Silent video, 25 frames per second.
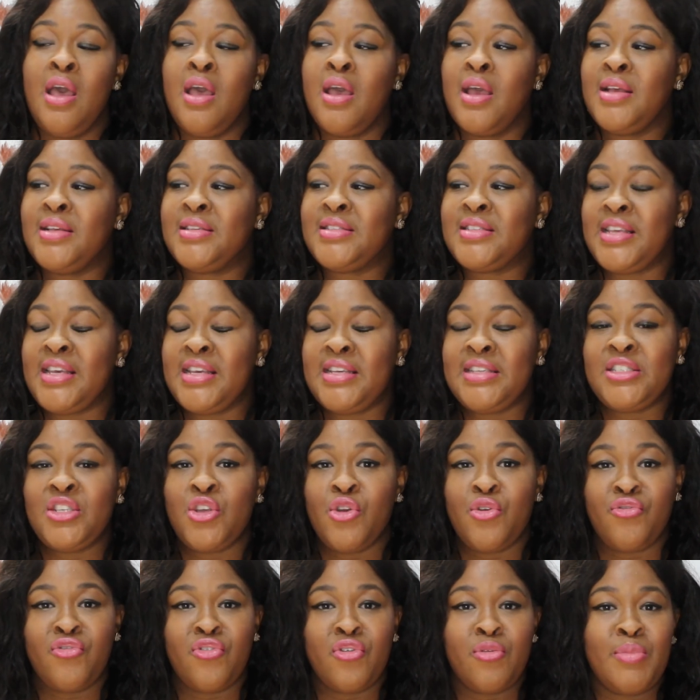It's easier
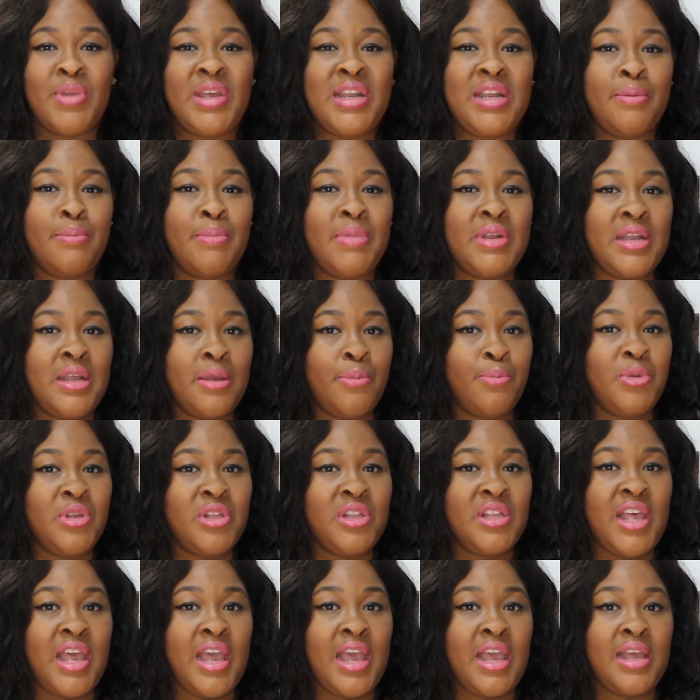for me to
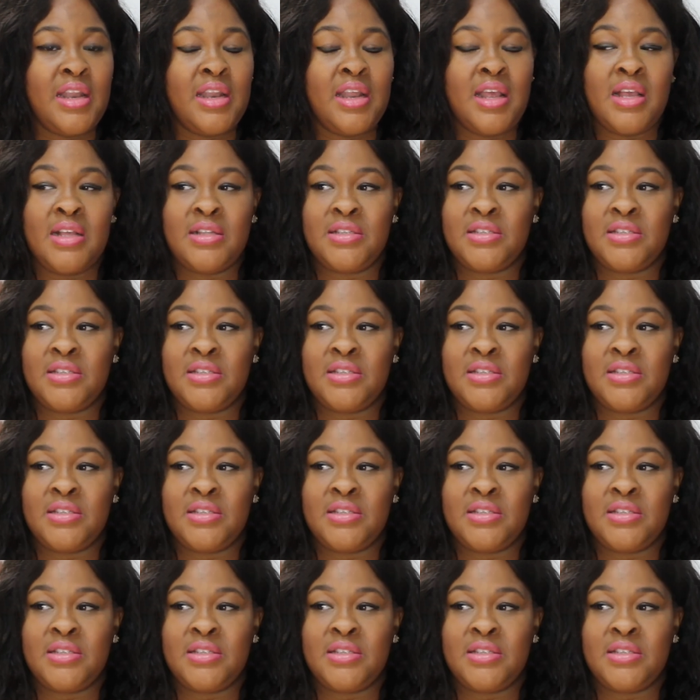manipulate.